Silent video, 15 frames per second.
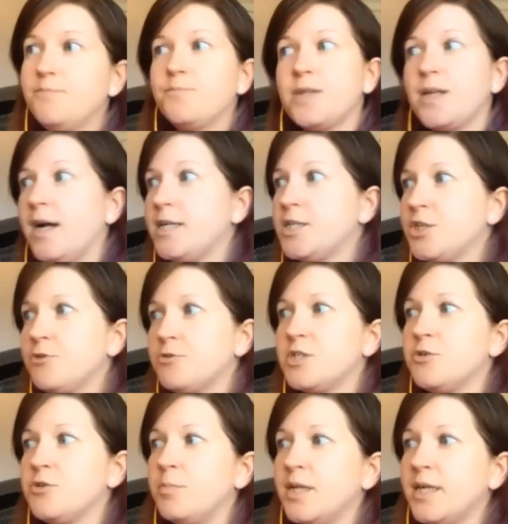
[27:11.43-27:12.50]
I chose
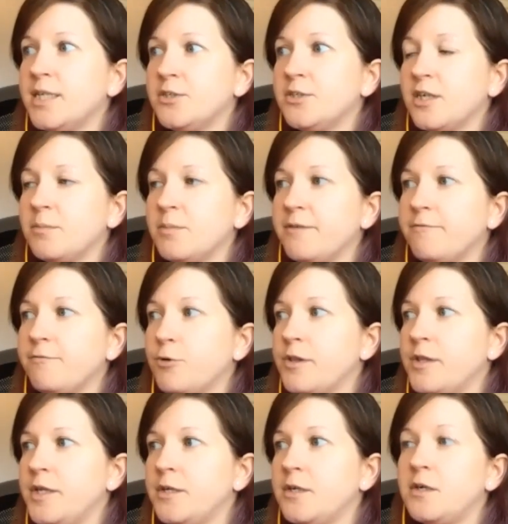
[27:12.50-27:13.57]
to apply during my
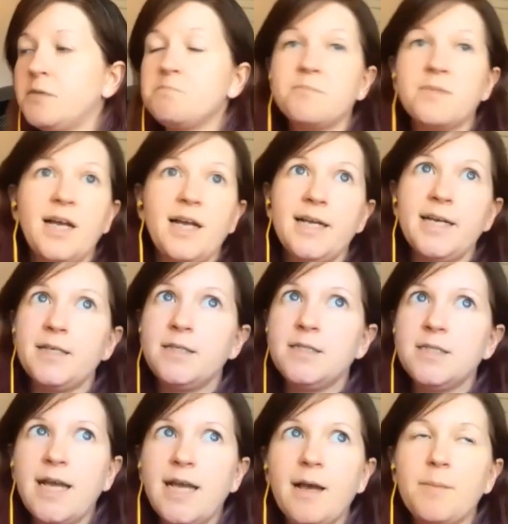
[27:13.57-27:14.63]
4th year. I had
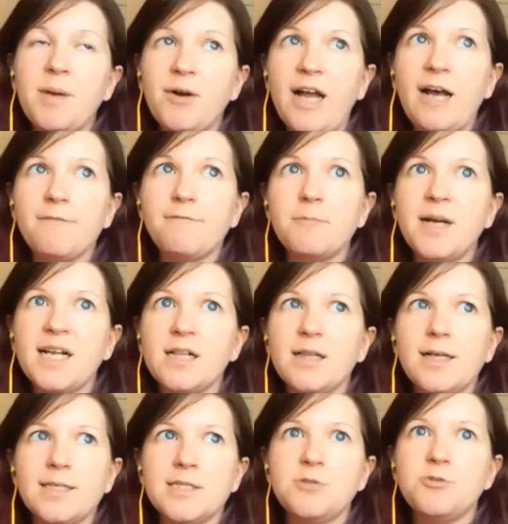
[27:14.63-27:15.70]
about half of my
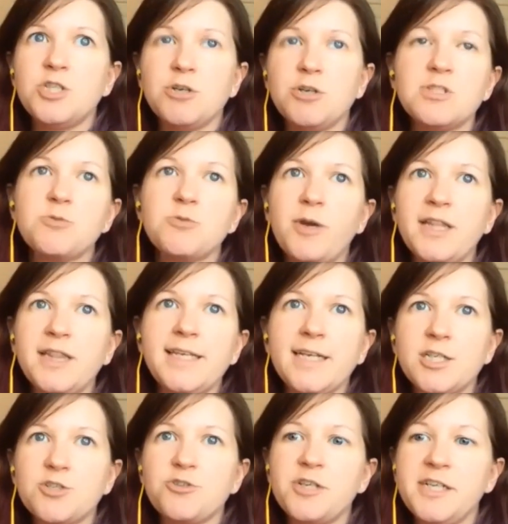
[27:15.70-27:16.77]
class who chose to wait the
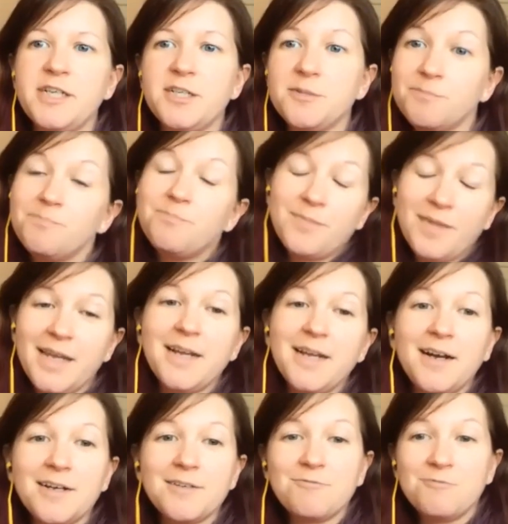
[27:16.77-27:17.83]
extra year. They
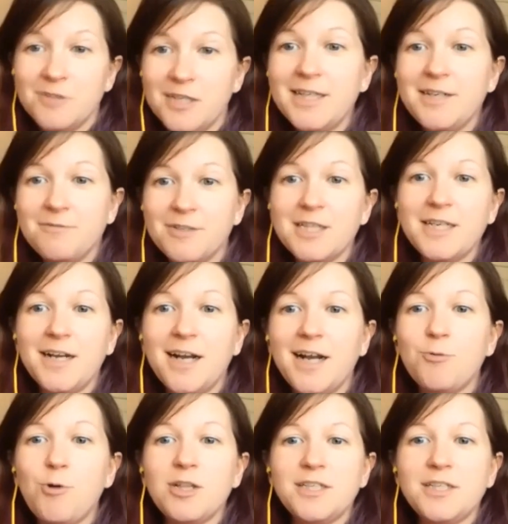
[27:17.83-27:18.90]
got really, really high
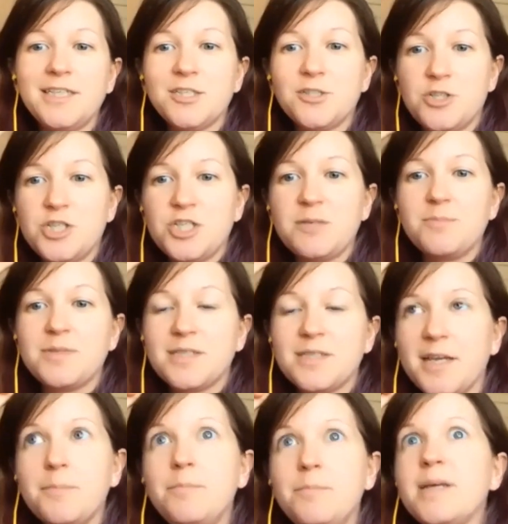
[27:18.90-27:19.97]
quality internships,
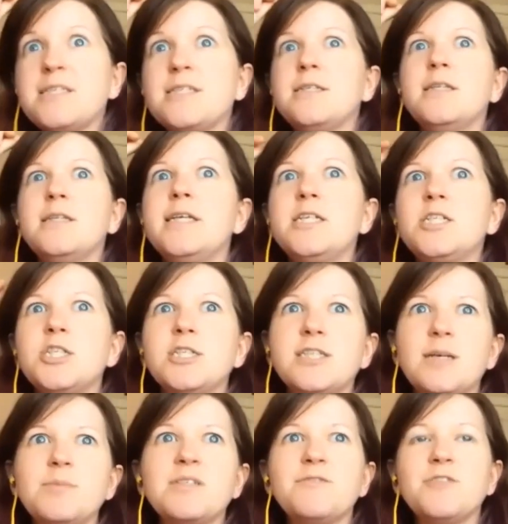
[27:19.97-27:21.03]
like best in the nation
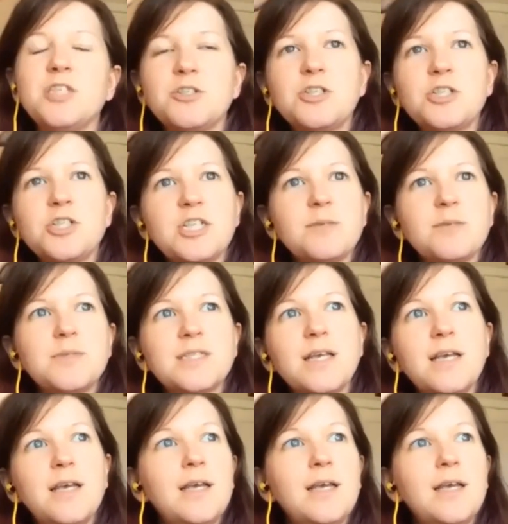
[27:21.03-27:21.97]
types of internships.